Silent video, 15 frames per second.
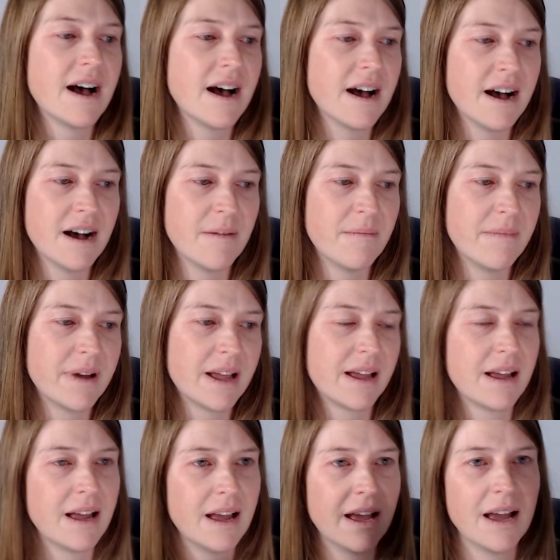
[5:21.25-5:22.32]
Um,
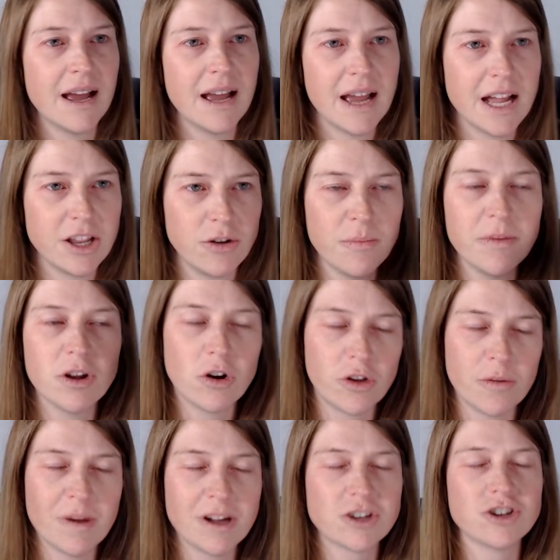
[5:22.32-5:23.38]
and
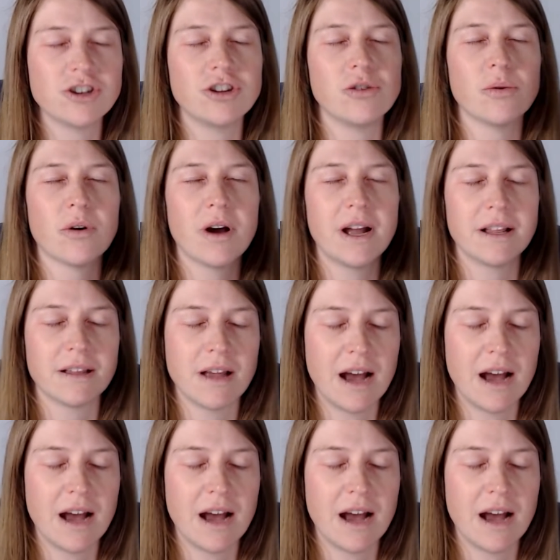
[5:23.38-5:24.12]
you mentioned you were at